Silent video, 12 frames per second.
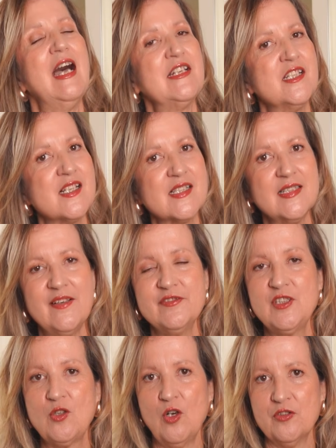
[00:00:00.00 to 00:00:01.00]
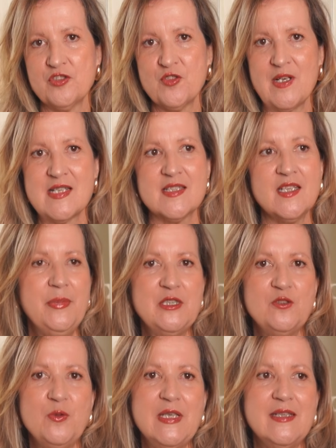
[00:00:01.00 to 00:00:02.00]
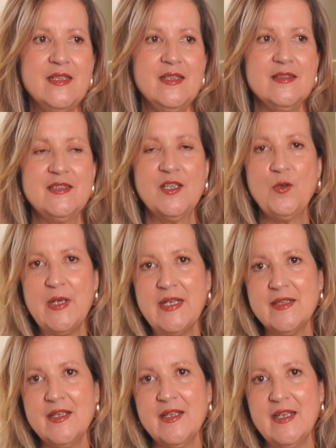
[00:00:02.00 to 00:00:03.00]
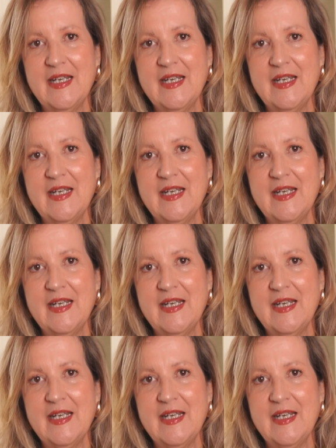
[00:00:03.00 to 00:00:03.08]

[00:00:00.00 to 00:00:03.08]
I just love the contrast between the green